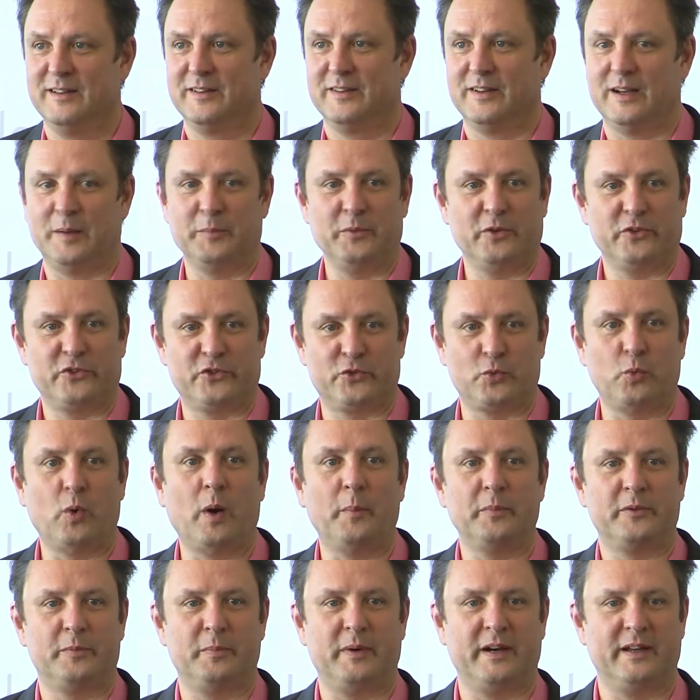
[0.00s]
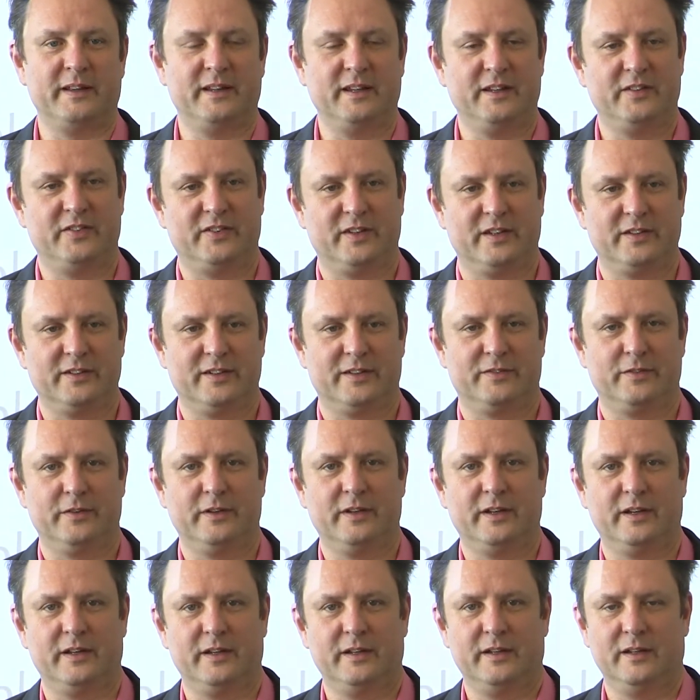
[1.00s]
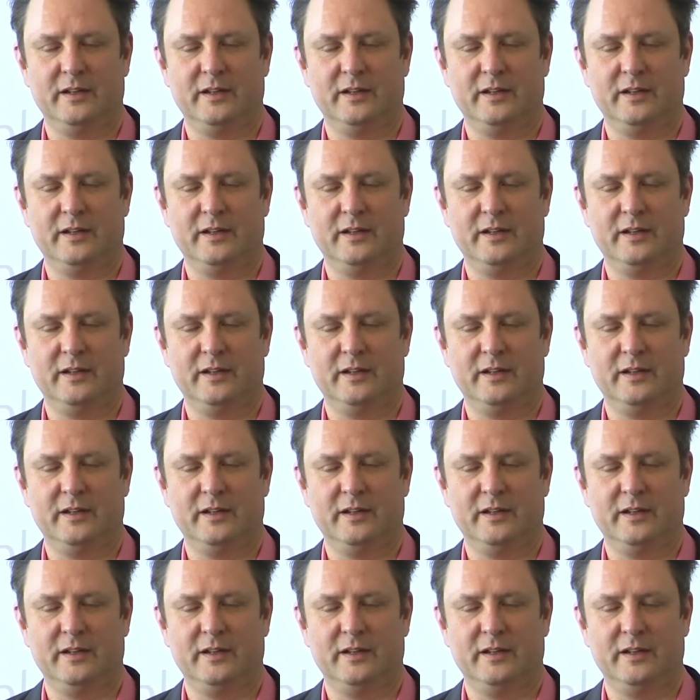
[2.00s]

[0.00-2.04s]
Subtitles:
I'm not swamped by these things every day.